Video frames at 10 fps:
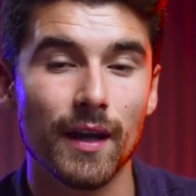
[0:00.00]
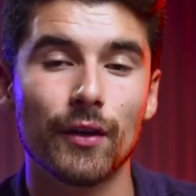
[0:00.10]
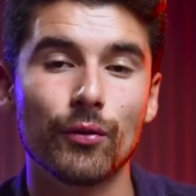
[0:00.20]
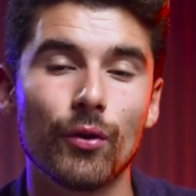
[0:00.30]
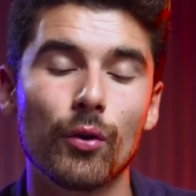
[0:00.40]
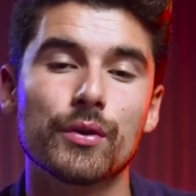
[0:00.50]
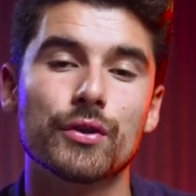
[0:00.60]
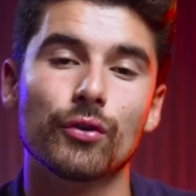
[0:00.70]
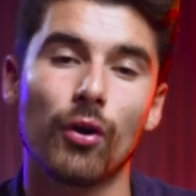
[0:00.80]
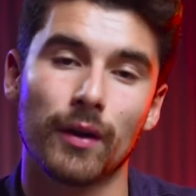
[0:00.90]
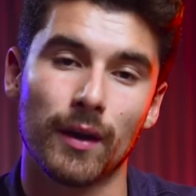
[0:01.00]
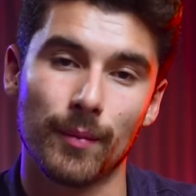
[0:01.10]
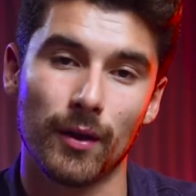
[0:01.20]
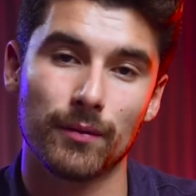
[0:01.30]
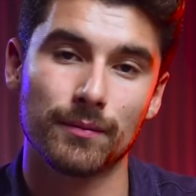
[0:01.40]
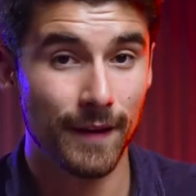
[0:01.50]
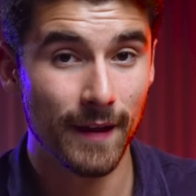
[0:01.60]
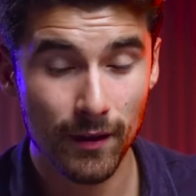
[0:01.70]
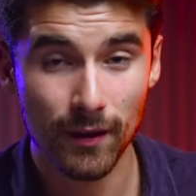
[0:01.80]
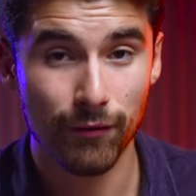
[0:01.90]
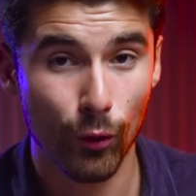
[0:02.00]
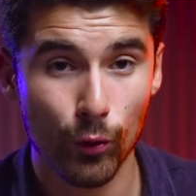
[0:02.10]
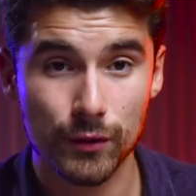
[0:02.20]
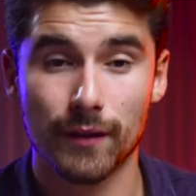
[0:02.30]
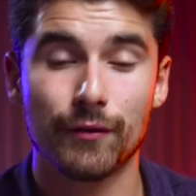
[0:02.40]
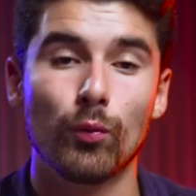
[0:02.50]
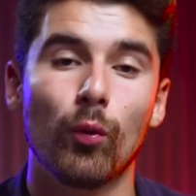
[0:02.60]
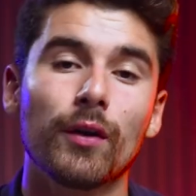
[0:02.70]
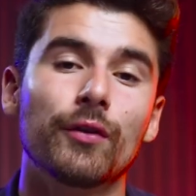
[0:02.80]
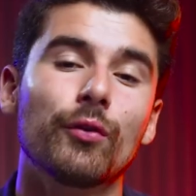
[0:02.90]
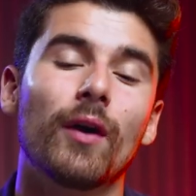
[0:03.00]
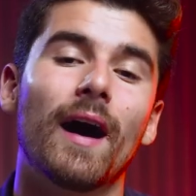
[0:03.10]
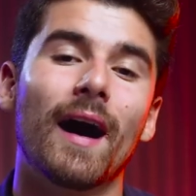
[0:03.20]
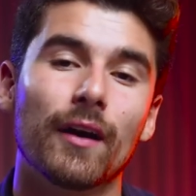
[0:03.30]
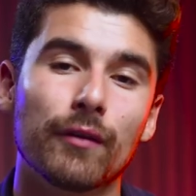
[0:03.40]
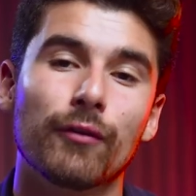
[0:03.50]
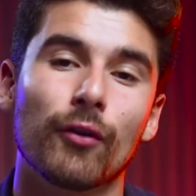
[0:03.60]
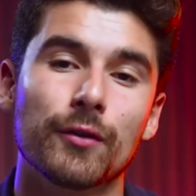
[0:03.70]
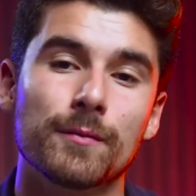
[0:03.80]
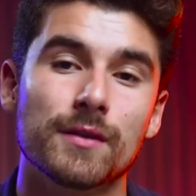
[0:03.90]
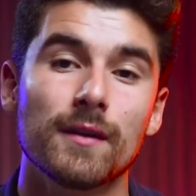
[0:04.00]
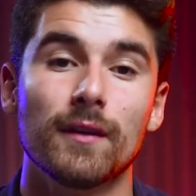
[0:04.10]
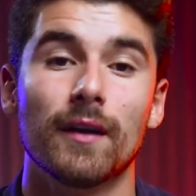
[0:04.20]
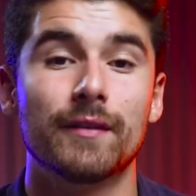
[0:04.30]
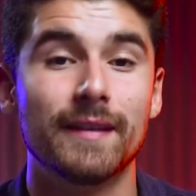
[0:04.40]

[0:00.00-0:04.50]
and you know what you're talking about. And then, of course, if you want to do higher volumes of